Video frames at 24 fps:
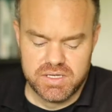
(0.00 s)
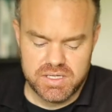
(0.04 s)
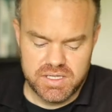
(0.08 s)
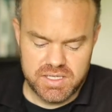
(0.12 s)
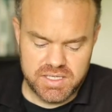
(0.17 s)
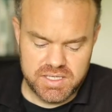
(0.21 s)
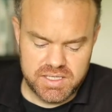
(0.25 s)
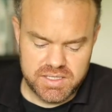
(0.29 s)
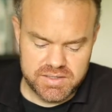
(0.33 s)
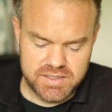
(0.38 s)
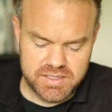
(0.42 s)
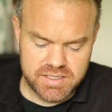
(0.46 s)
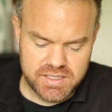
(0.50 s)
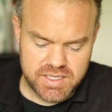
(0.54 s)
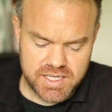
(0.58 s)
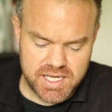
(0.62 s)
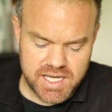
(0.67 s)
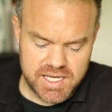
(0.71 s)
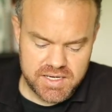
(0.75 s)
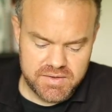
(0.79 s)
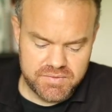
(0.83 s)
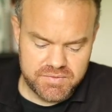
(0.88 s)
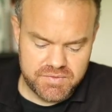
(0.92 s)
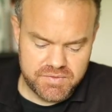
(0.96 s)
uh, the
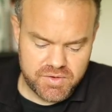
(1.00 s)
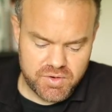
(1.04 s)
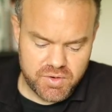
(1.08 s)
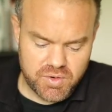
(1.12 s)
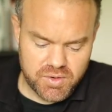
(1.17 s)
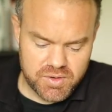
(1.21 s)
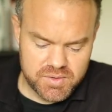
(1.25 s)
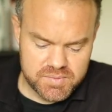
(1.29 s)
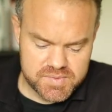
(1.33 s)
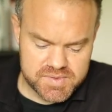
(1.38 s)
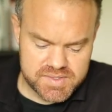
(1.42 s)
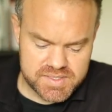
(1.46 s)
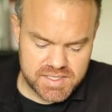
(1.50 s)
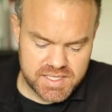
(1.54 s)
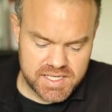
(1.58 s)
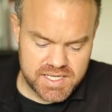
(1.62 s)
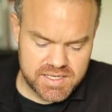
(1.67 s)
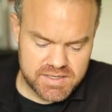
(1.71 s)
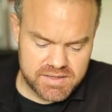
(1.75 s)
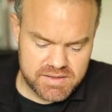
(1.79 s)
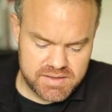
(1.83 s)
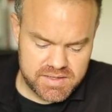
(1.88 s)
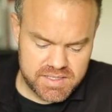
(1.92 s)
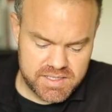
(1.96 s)
kind of
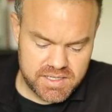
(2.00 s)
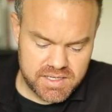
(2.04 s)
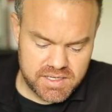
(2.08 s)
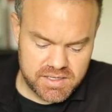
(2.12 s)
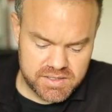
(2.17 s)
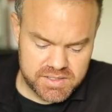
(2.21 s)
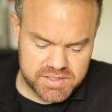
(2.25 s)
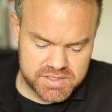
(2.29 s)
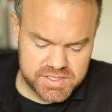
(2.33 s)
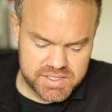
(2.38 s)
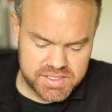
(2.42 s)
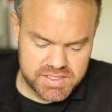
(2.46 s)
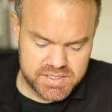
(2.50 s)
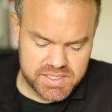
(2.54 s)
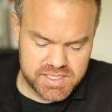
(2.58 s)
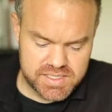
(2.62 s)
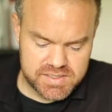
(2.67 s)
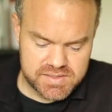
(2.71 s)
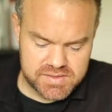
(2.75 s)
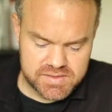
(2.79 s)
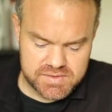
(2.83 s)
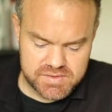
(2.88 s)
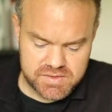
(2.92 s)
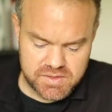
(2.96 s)
corpse-like theology
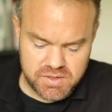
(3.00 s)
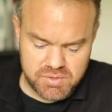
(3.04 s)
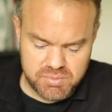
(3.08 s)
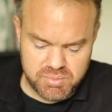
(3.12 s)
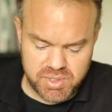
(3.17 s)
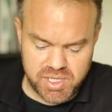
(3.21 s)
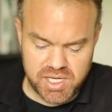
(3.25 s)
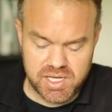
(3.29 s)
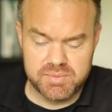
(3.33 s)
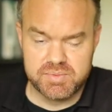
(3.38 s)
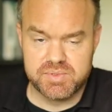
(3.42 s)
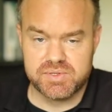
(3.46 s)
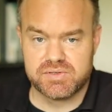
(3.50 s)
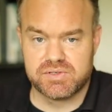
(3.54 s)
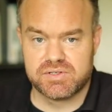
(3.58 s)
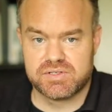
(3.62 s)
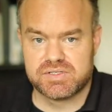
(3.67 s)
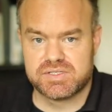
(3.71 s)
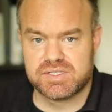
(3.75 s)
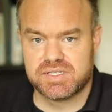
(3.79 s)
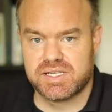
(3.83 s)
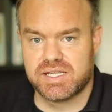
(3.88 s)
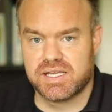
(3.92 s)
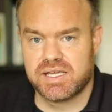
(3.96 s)
that's so popular
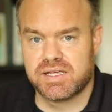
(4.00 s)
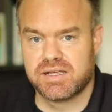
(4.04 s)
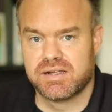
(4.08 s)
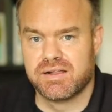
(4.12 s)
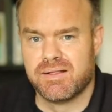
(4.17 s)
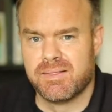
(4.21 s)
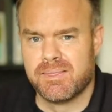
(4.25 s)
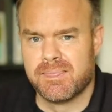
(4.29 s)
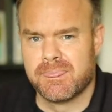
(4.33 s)
today.